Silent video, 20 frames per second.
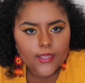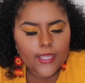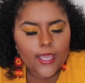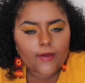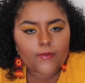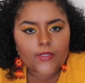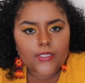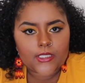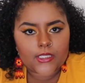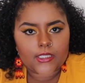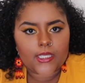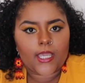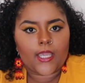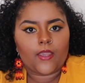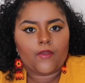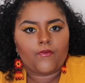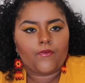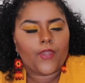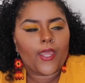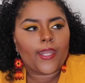that was
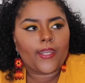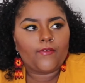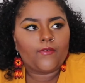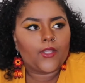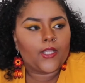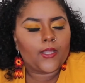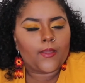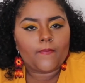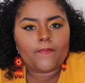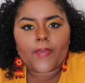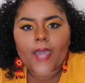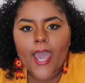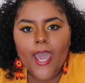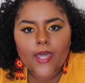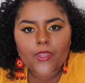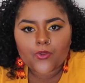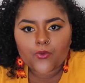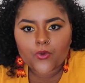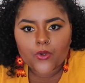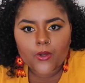safe. Not even in the
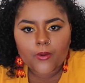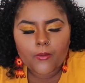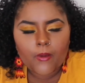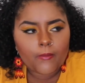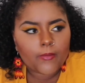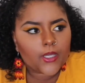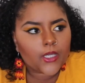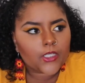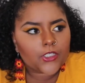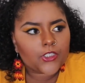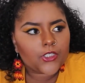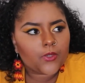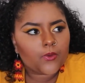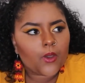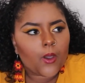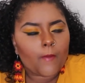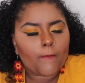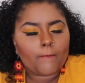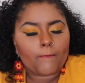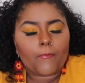bathroom because she
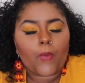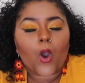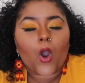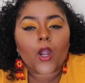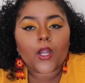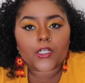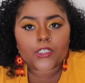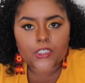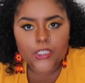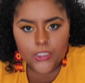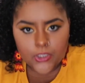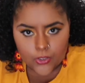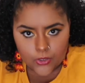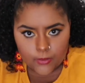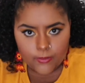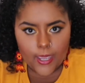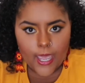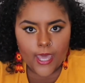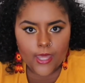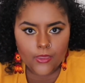would barge into
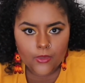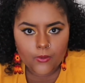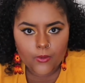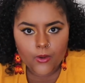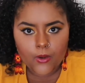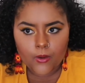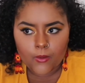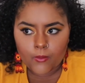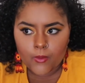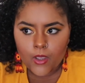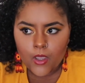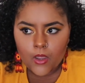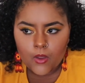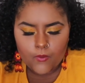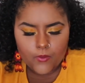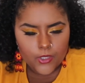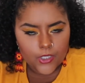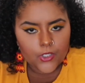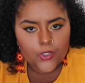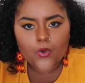the bathroom
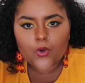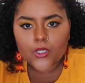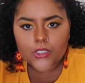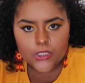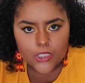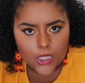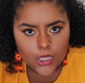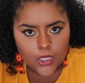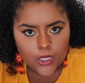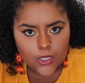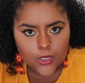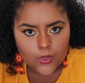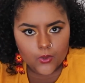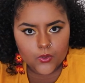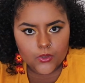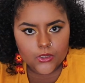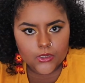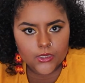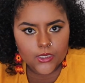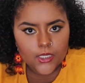when the doors
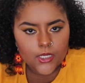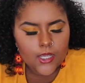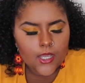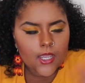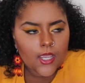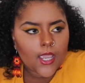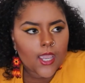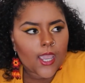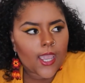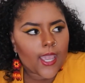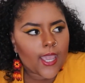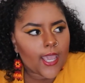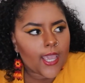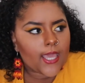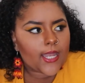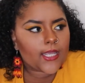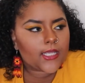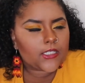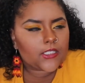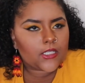closed.
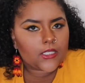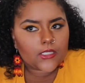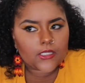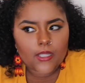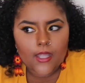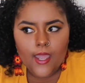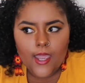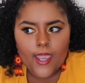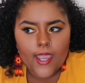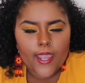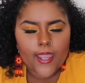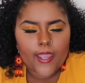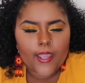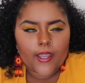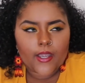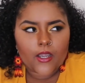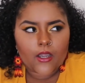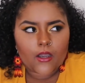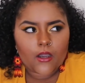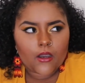And it's just
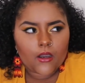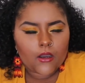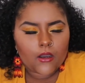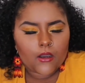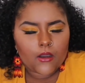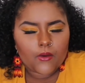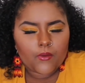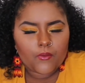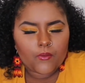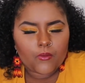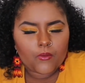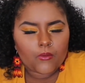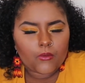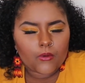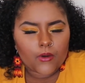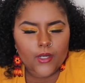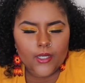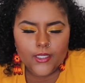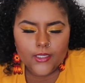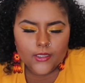like,
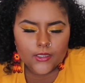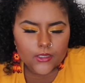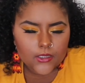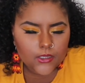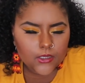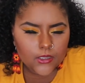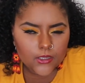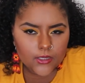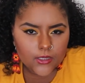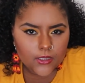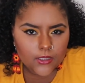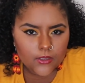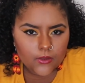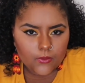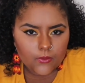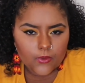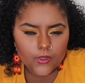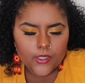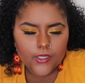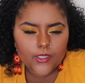what?
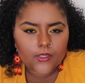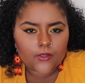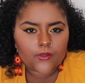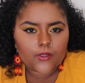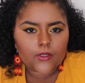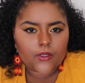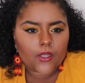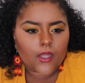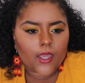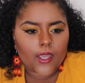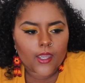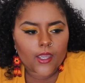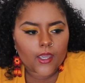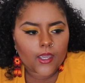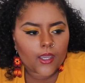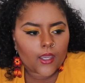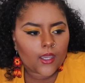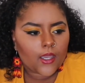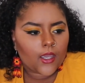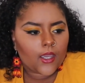What do you do?
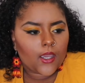Like,